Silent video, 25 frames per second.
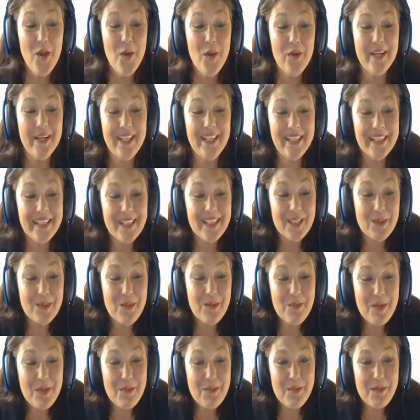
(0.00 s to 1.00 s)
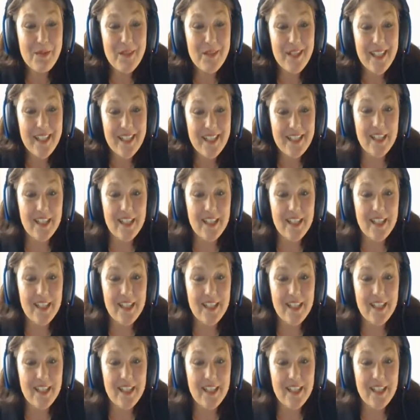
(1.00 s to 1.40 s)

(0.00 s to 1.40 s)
what it is with people.